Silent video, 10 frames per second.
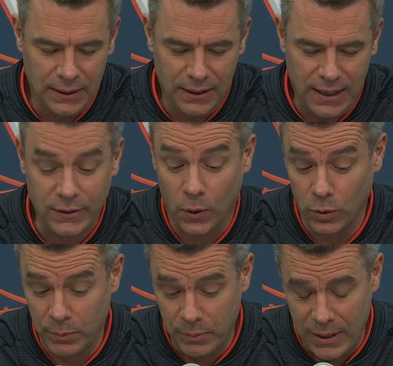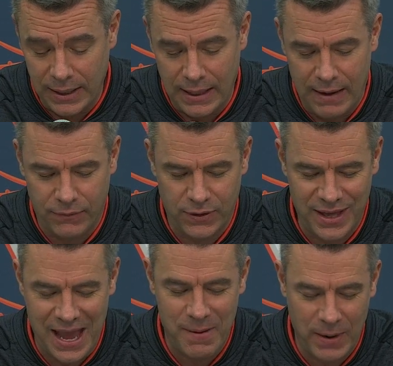Uh, I told him after the
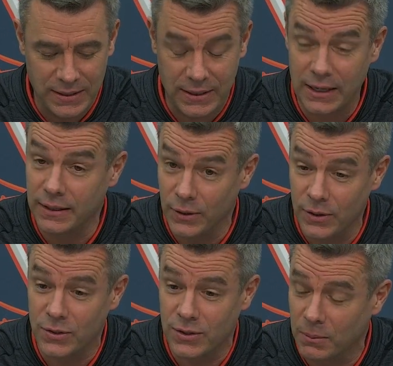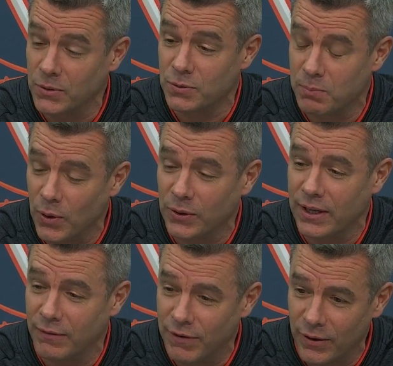game, I said, there, "There's someone's
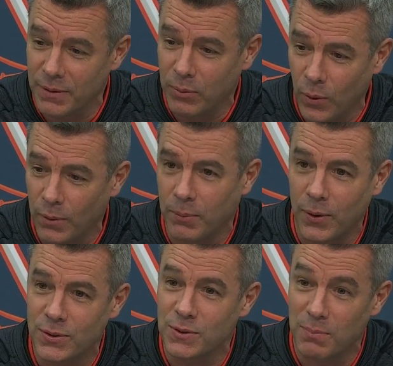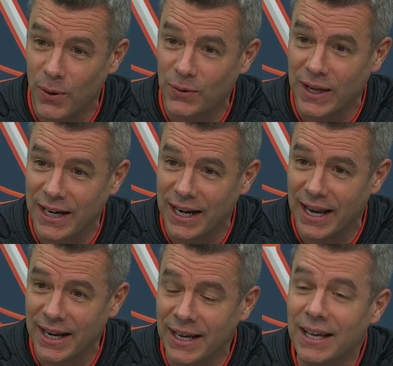birthday, a very important person's birthday
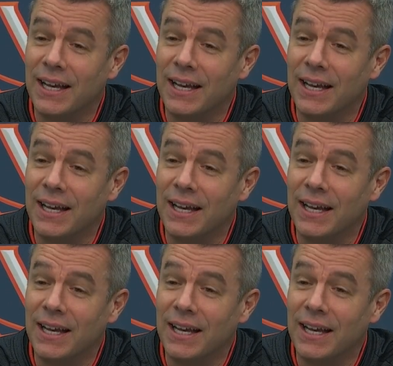today."